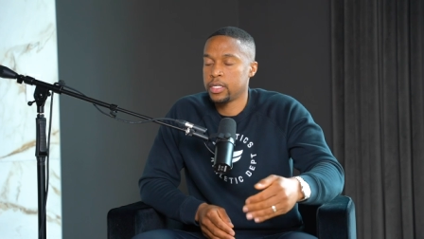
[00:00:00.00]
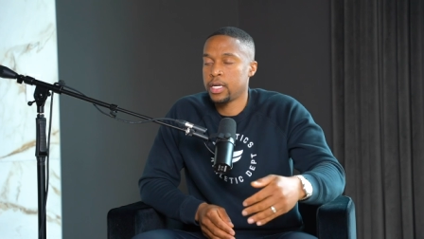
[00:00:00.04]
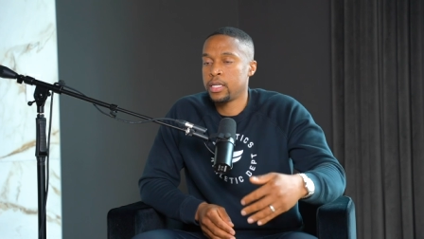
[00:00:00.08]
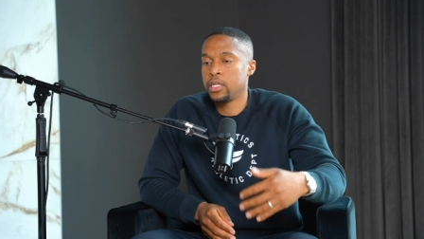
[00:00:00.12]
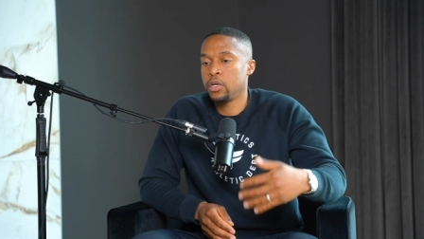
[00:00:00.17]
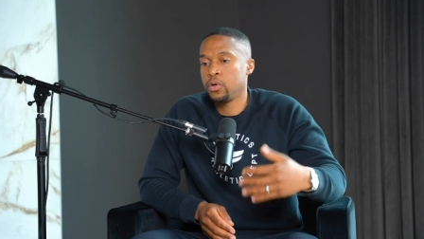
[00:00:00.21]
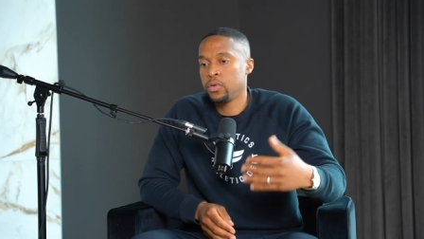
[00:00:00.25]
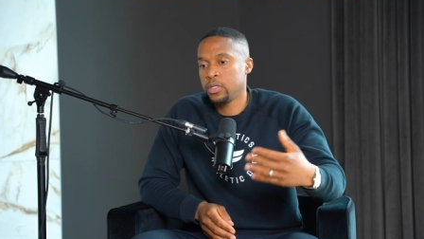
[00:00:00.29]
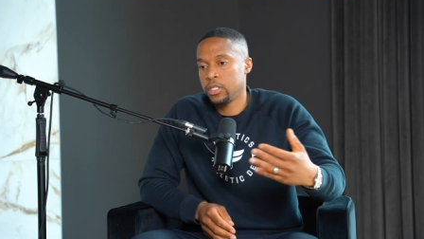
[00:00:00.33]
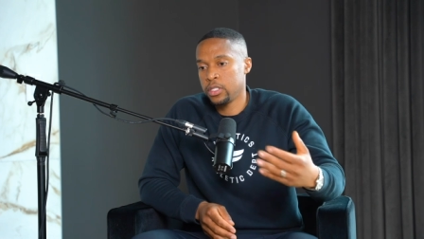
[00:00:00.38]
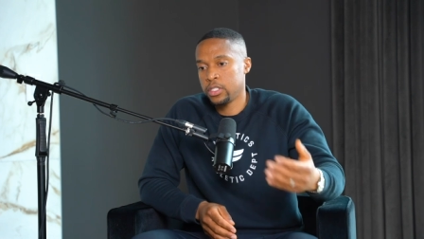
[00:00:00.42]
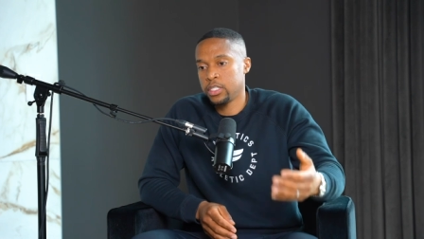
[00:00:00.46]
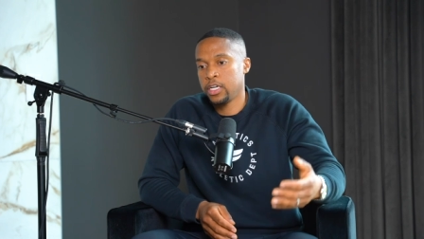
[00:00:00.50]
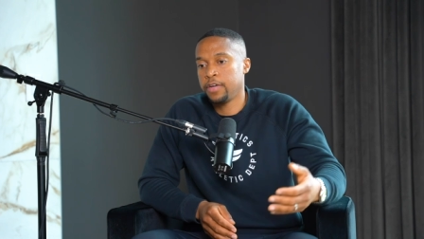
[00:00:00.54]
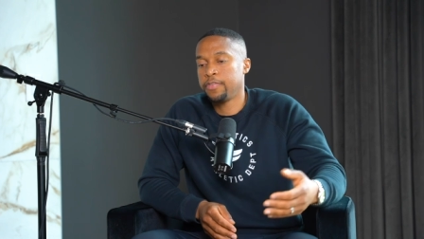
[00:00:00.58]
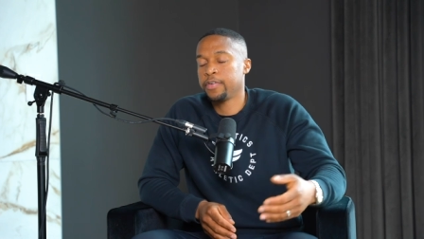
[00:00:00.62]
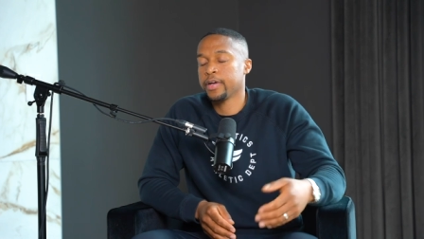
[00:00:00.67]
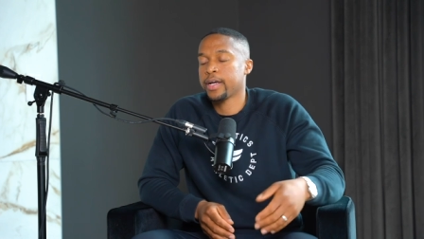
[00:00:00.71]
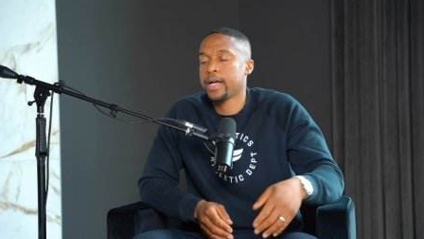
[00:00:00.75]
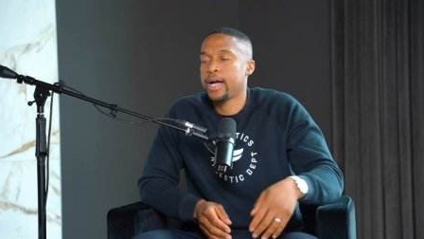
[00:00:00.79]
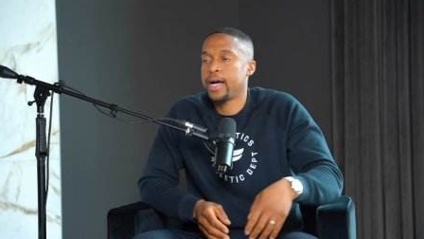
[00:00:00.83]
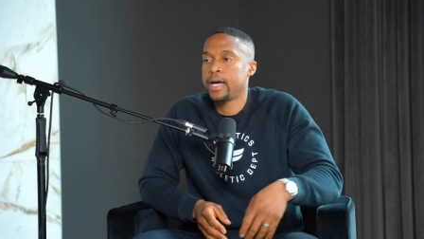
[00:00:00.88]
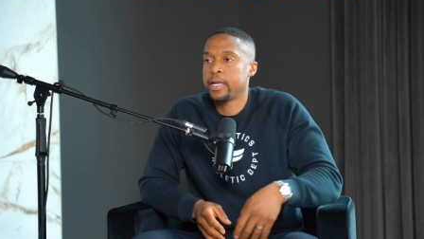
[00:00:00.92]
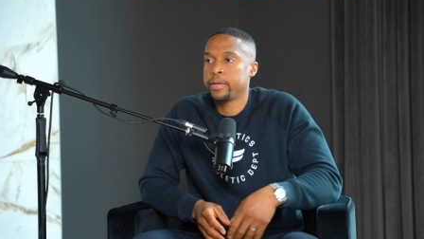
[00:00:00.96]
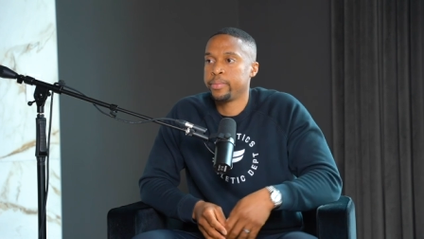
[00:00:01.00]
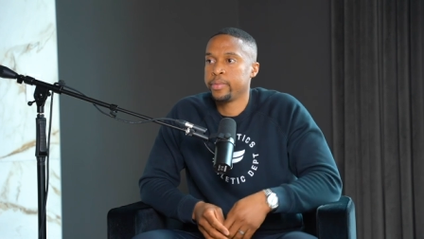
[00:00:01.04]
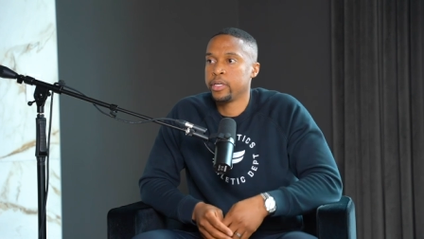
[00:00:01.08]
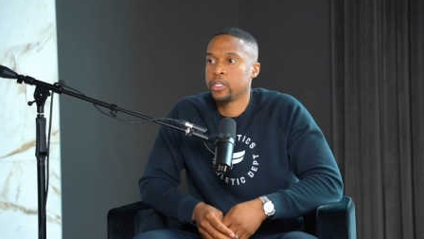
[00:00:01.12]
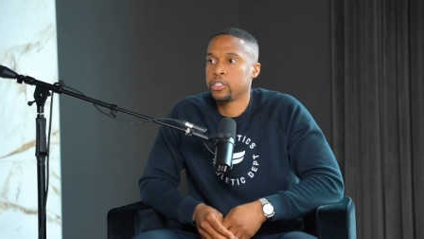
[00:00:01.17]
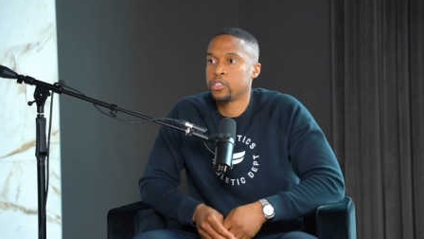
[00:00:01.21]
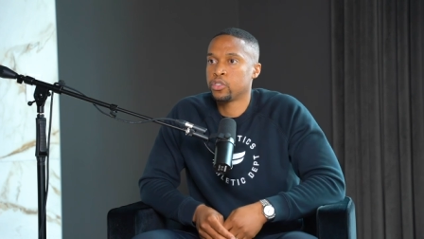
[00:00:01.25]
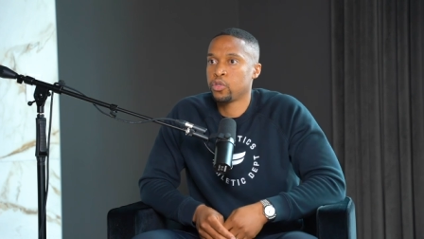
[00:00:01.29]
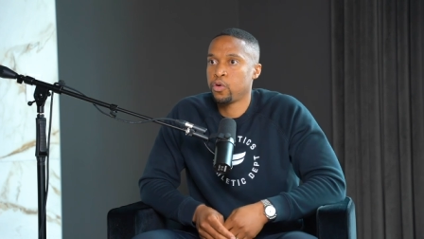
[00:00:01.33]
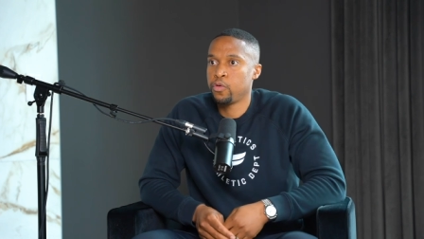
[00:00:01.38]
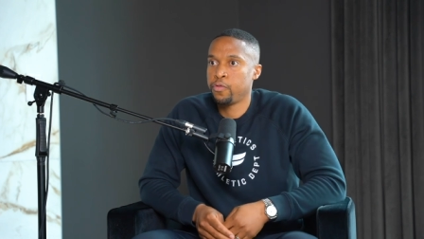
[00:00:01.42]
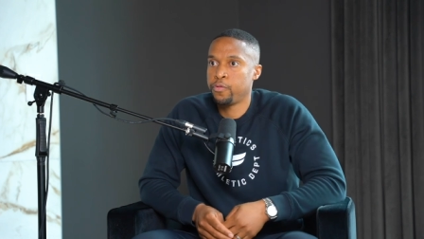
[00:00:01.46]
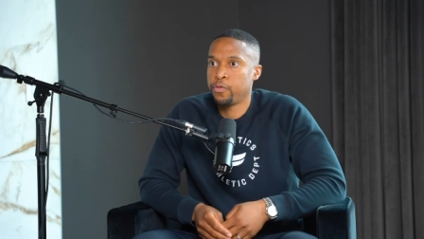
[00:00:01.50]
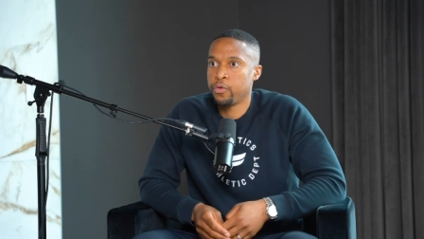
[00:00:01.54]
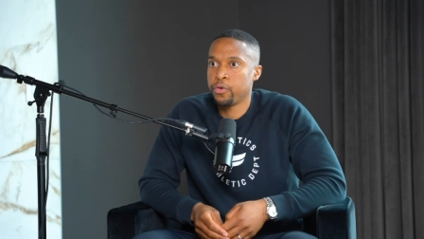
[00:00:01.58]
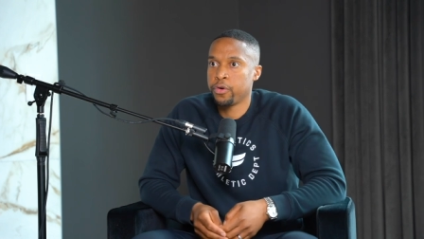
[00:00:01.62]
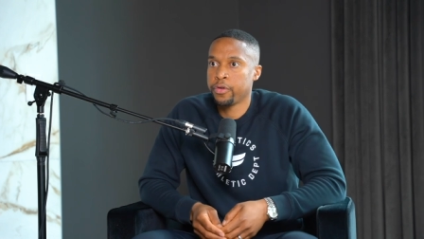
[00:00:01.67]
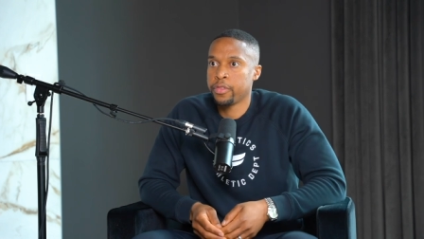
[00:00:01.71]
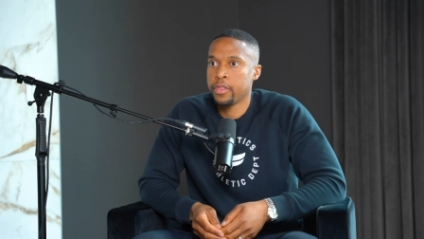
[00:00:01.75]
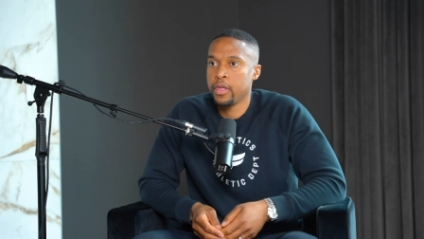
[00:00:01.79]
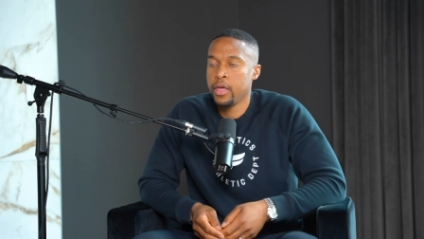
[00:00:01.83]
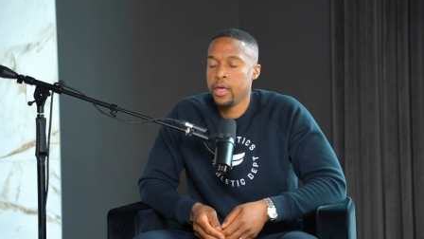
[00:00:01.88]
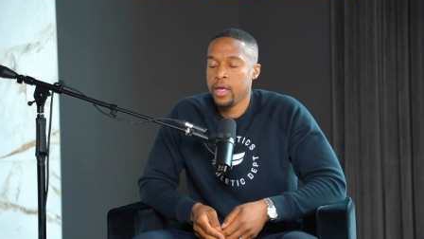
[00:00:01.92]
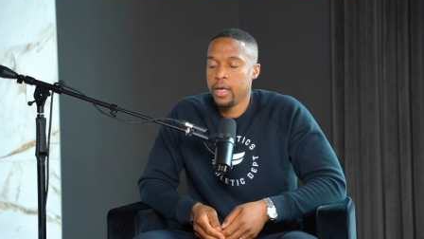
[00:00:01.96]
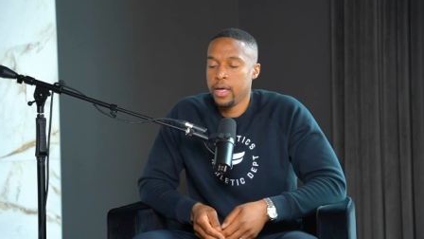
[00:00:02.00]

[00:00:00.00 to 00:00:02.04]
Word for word: I know in a tough economy and so forth,